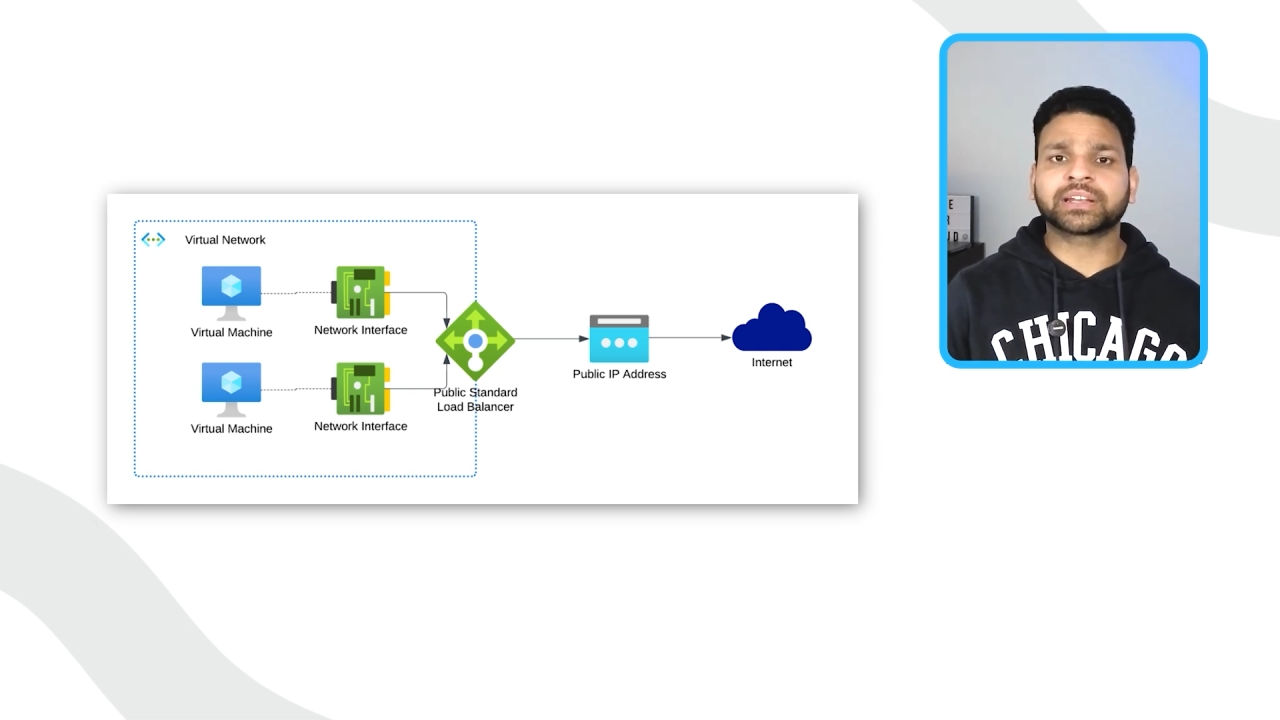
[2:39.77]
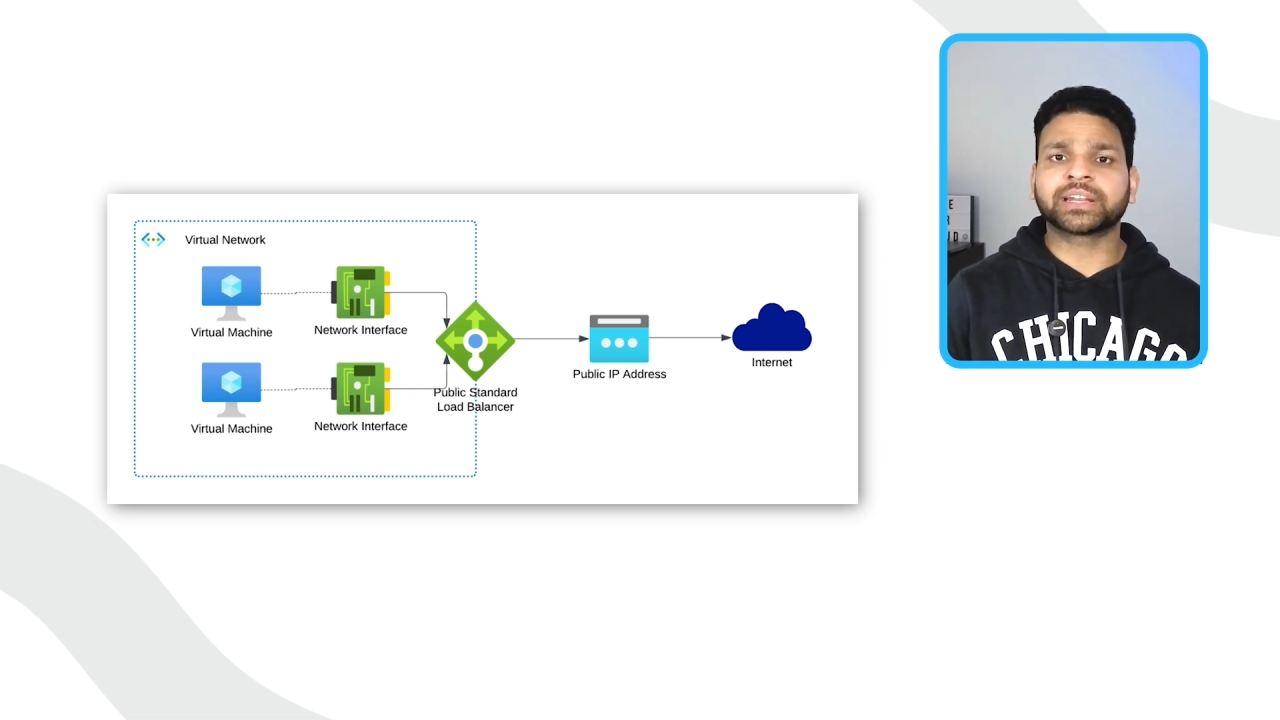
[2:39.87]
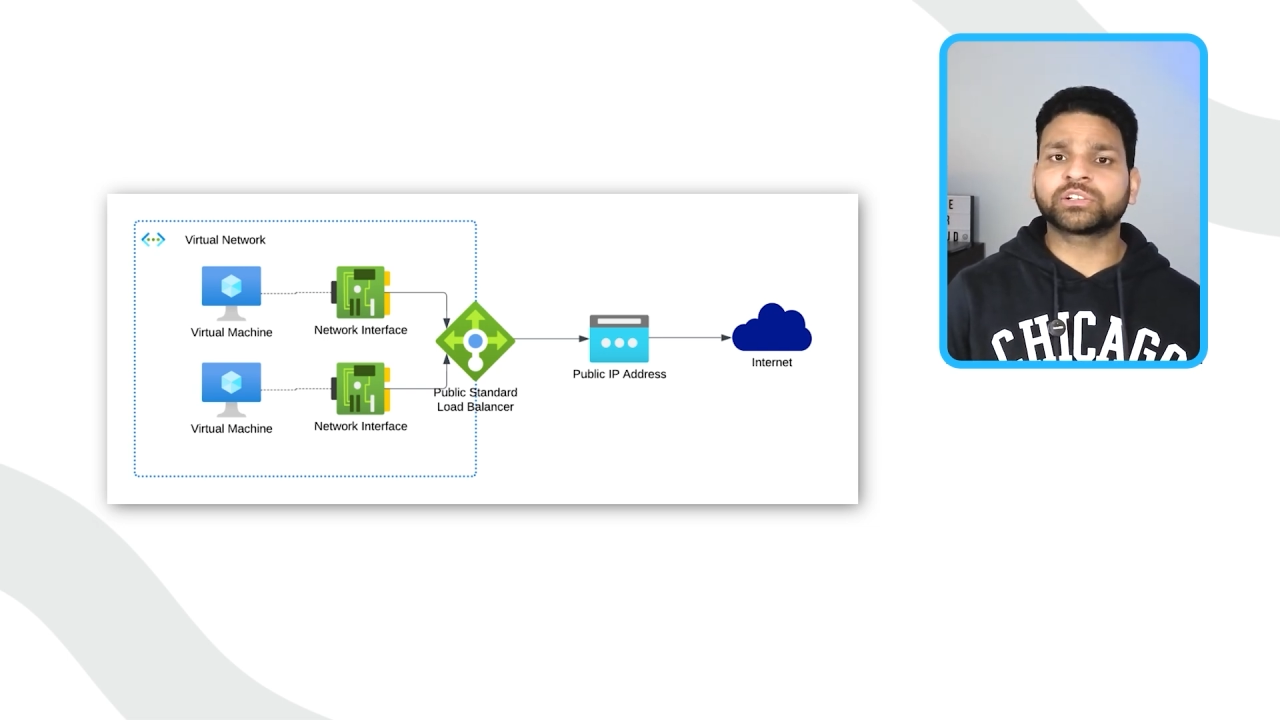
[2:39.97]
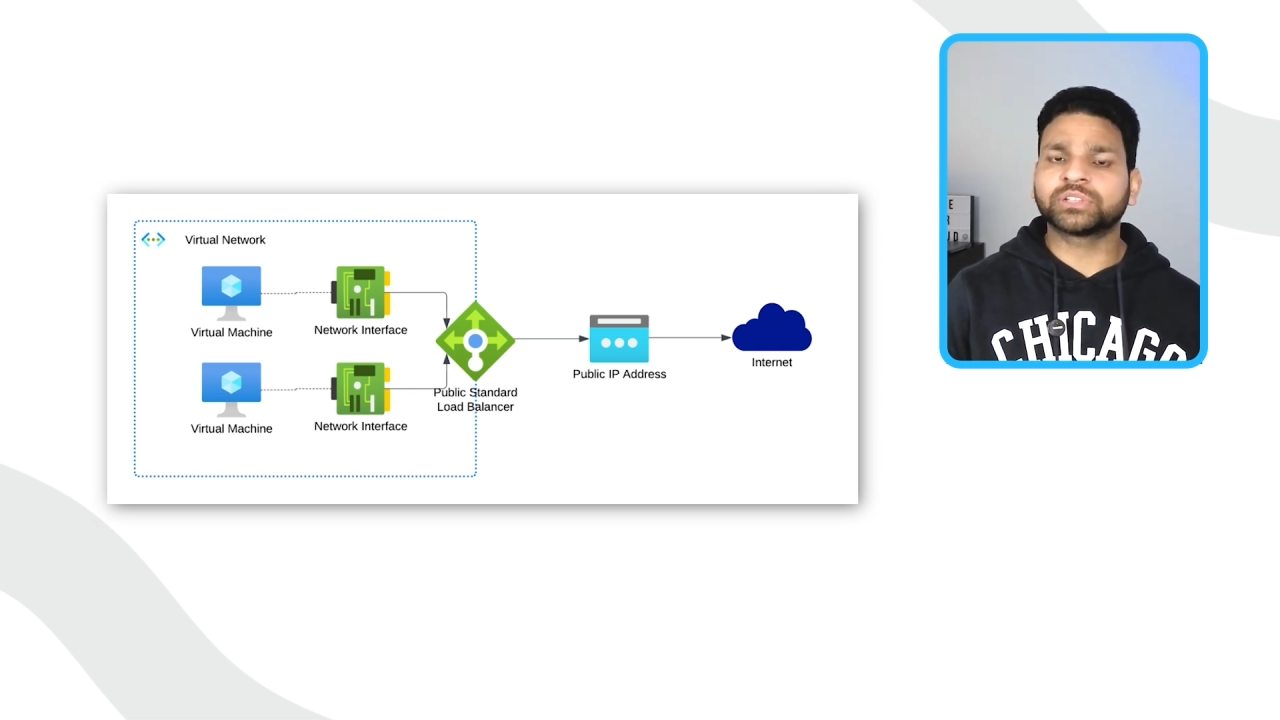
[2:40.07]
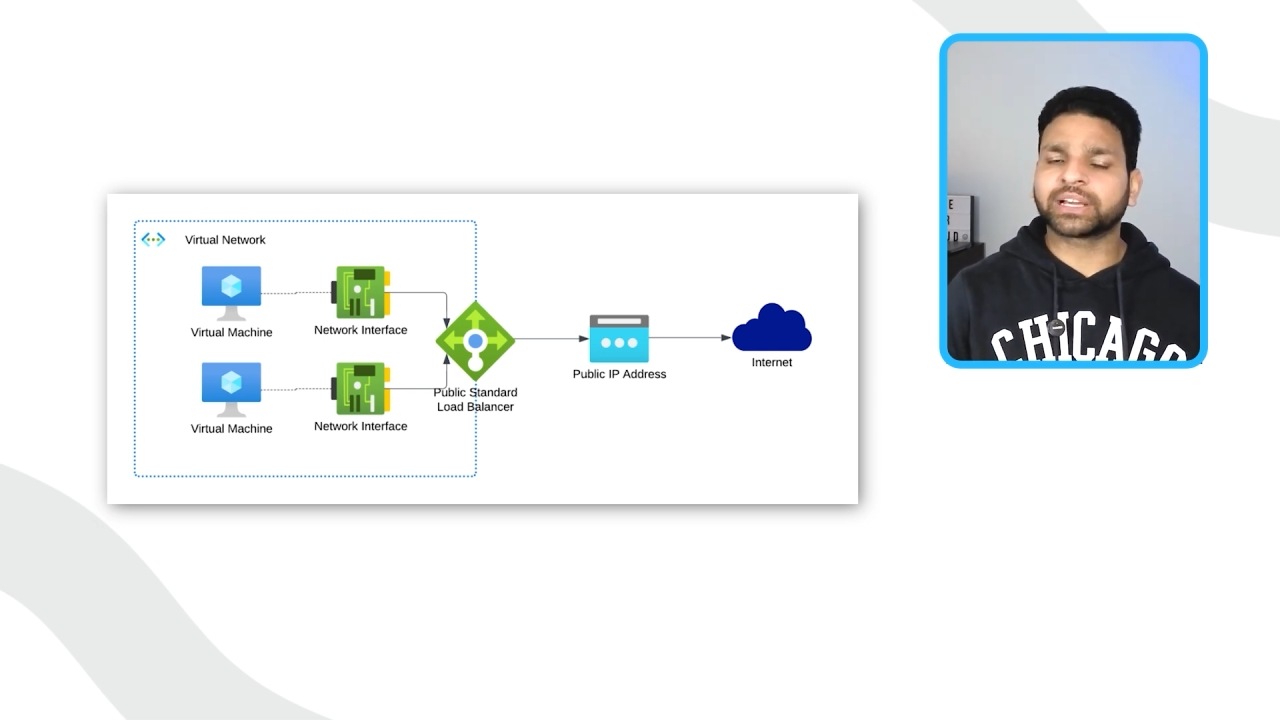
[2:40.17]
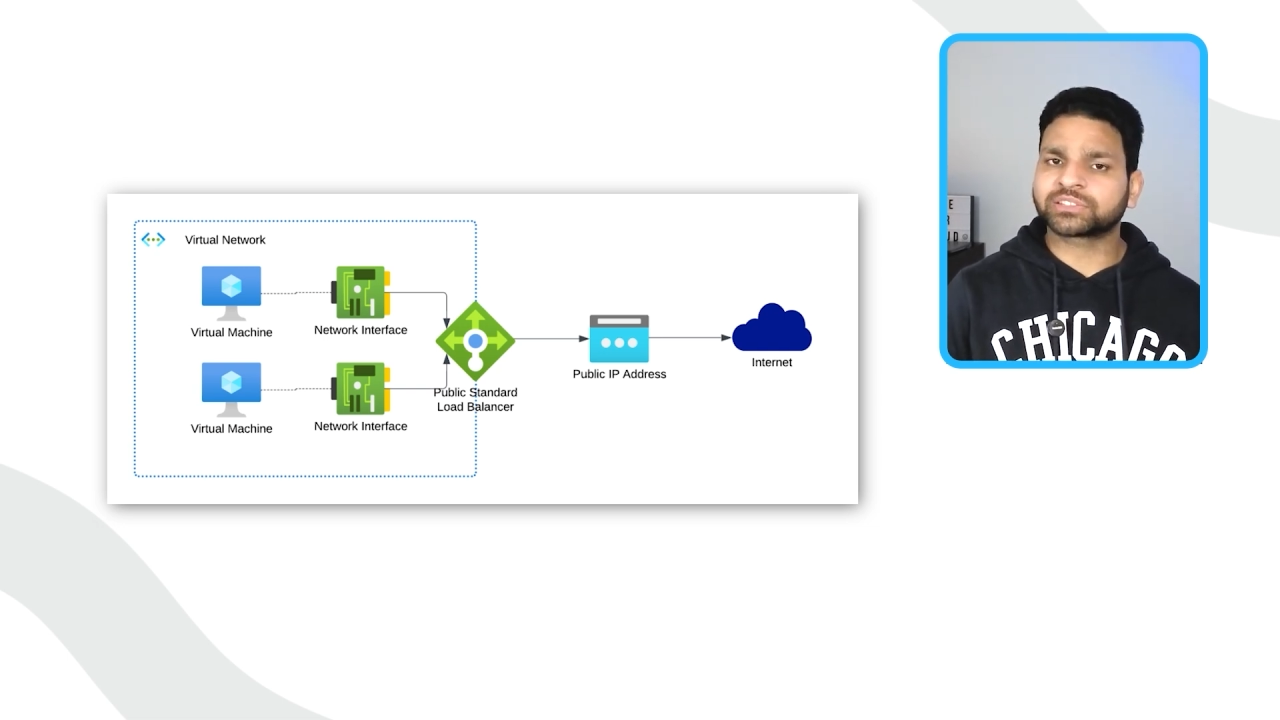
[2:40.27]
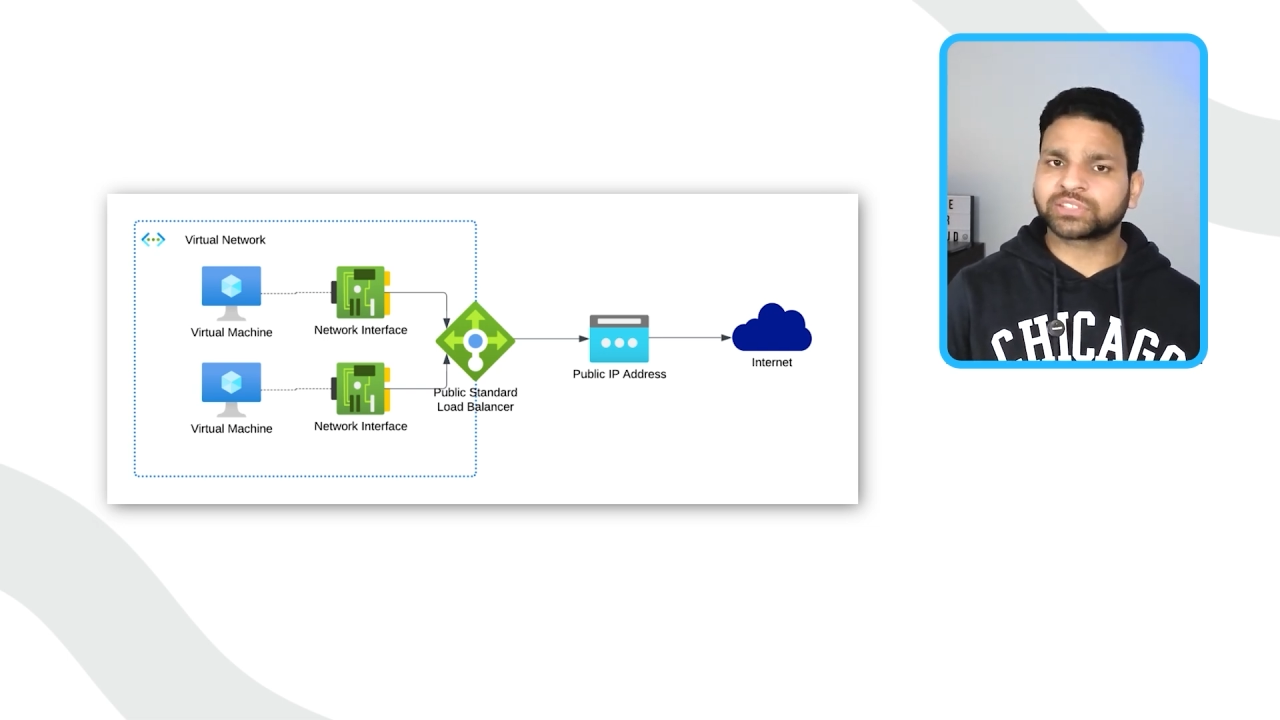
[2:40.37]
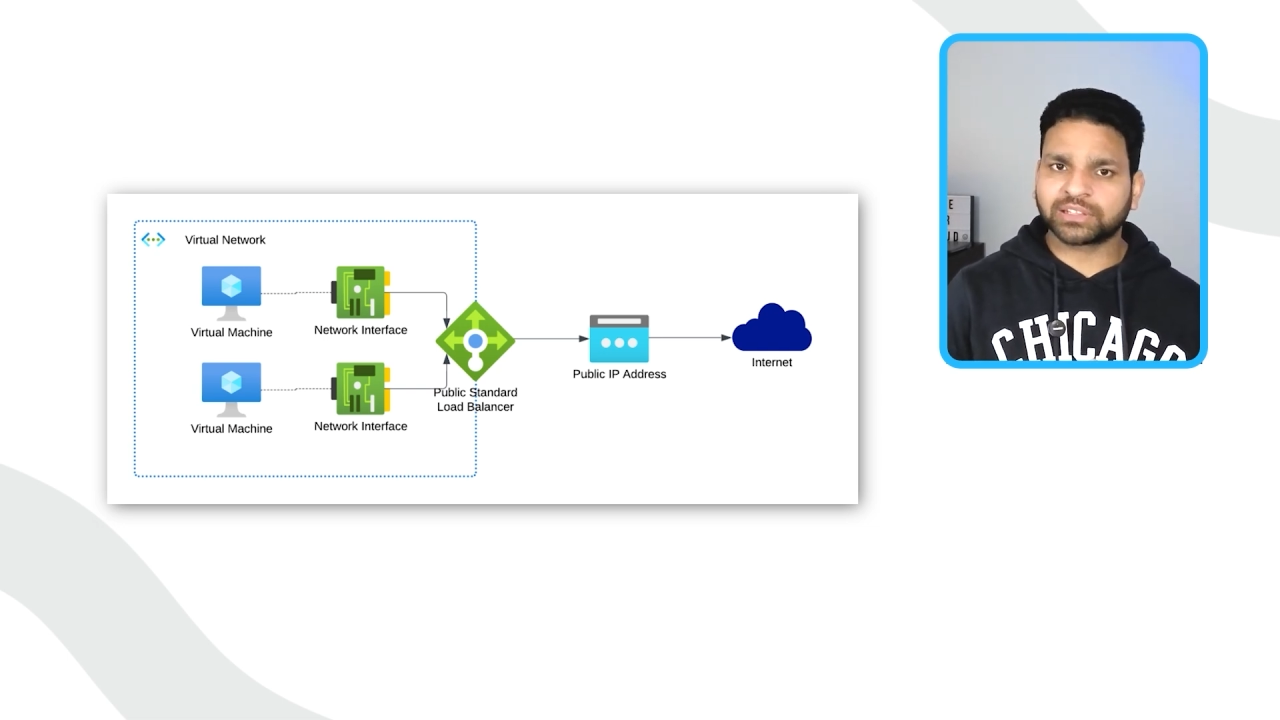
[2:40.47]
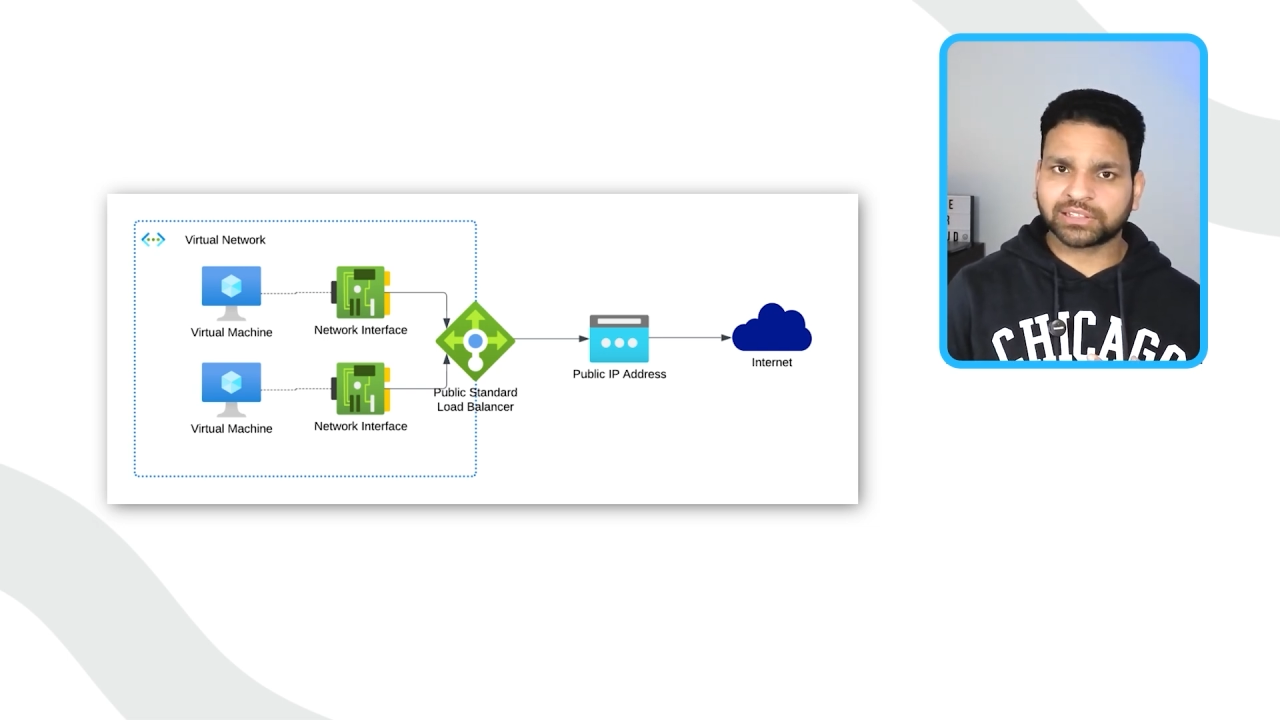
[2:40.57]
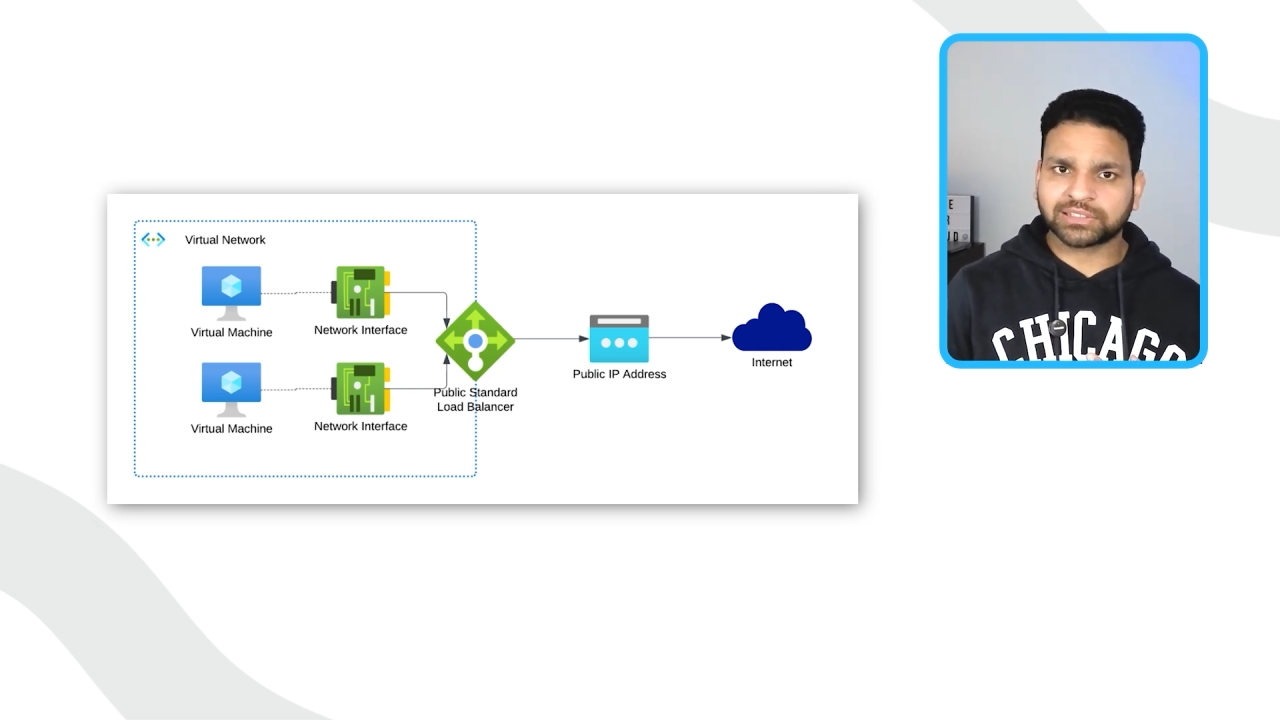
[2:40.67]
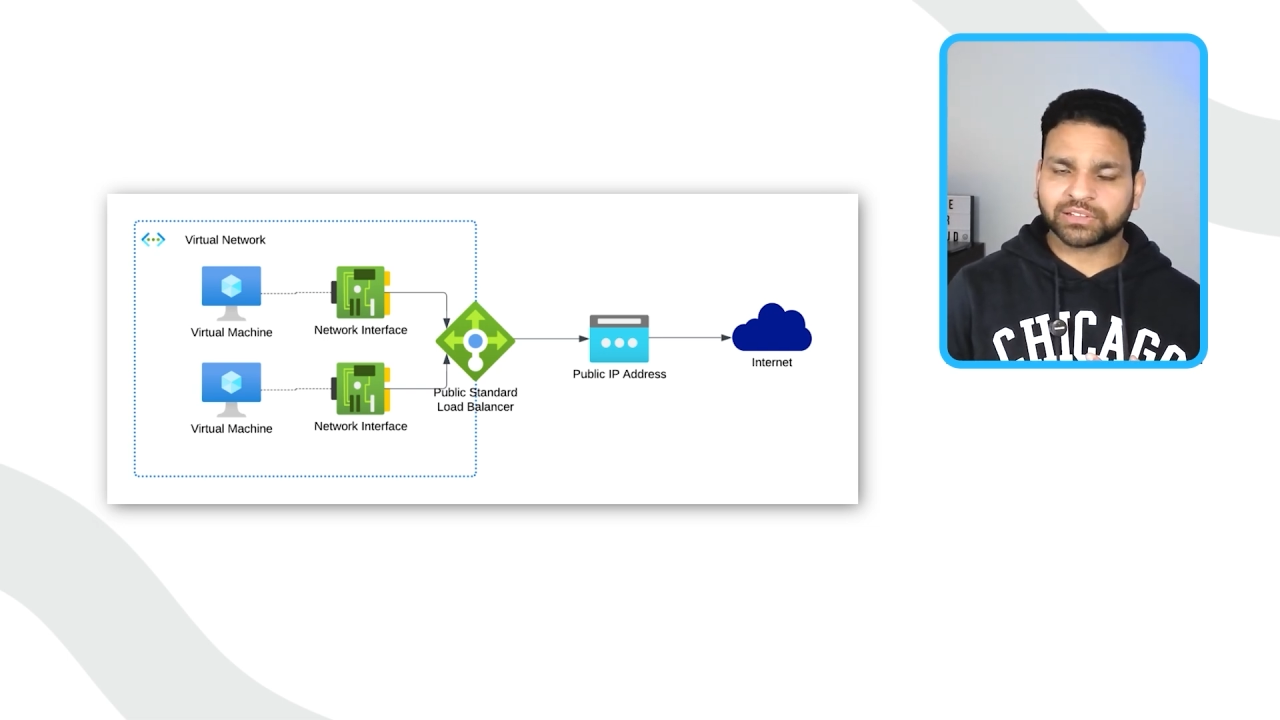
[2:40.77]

connect to the external